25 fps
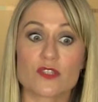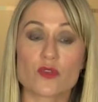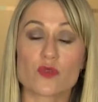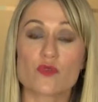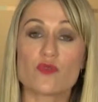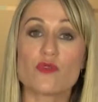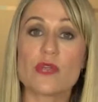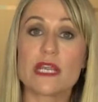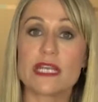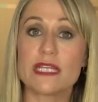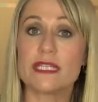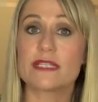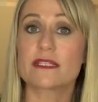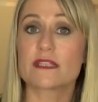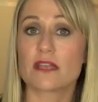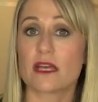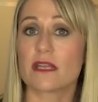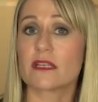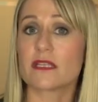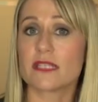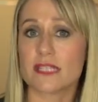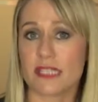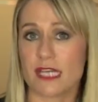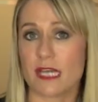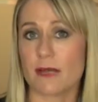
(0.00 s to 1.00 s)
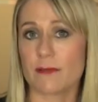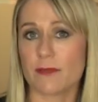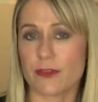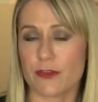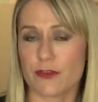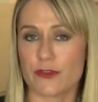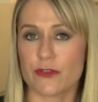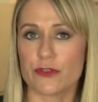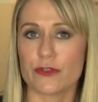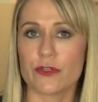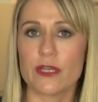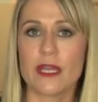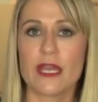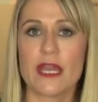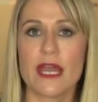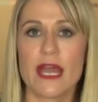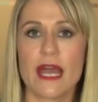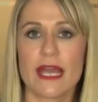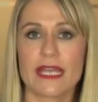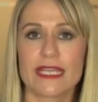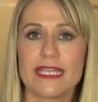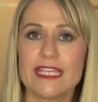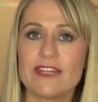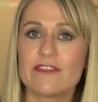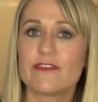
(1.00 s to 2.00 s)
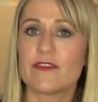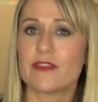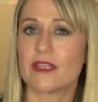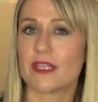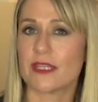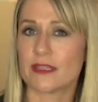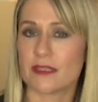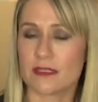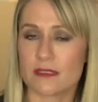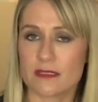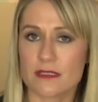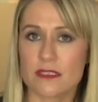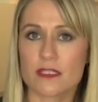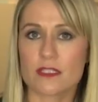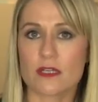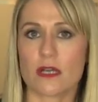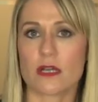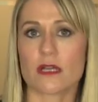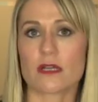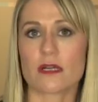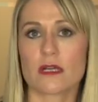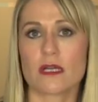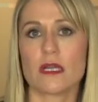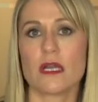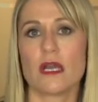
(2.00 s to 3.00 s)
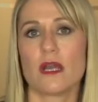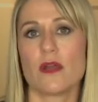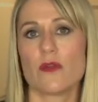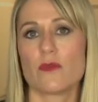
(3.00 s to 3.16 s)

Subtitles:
already started to come through, given that the stock